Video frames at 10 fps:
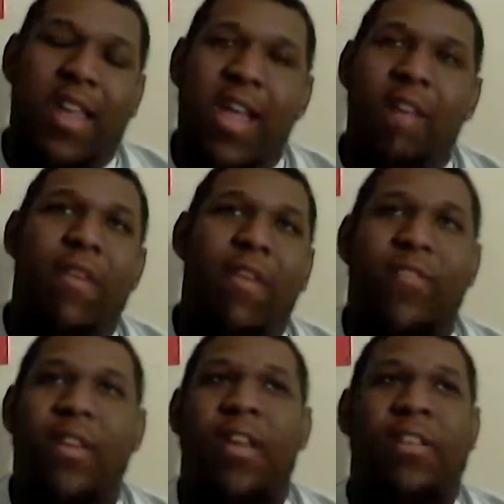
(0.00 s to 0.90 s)
can't wait
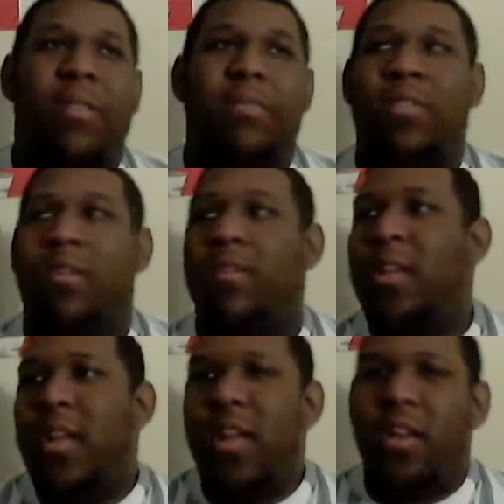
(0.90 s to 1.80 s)
for the next episode.
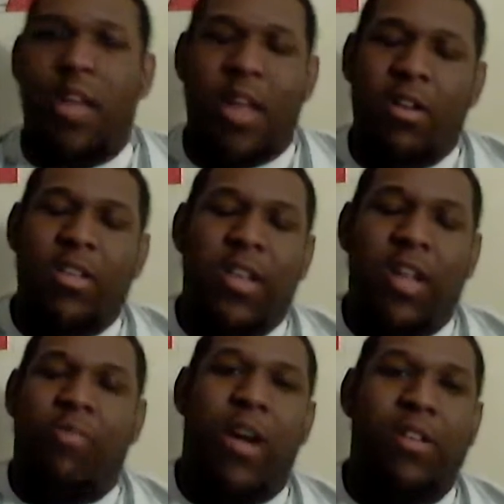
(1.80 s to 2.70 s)
It looks
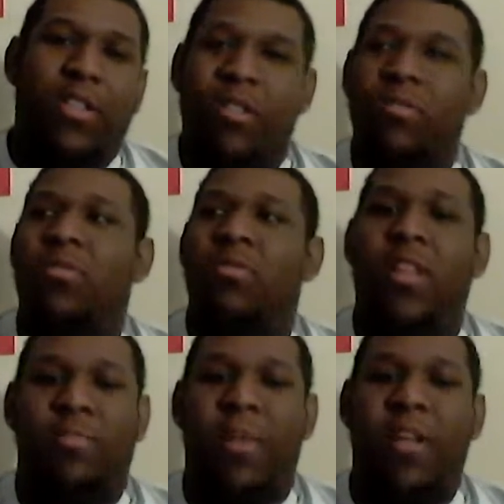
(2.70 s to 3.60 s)
like Roger's gonna do
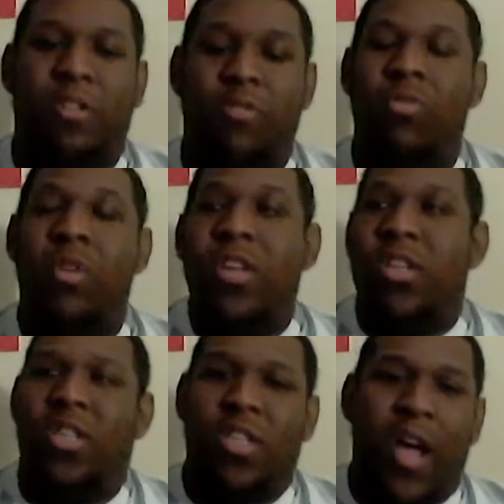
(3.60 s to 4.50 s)
his best to
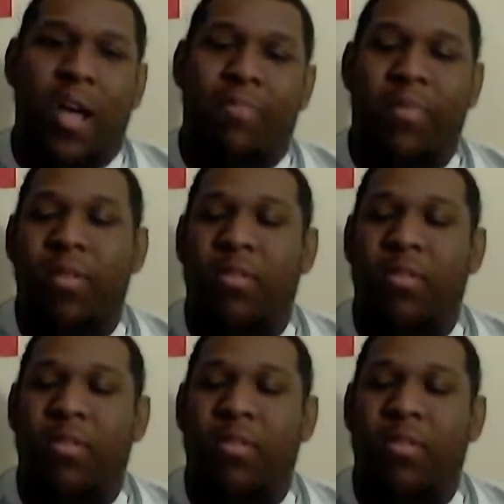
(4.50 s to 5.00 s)
stop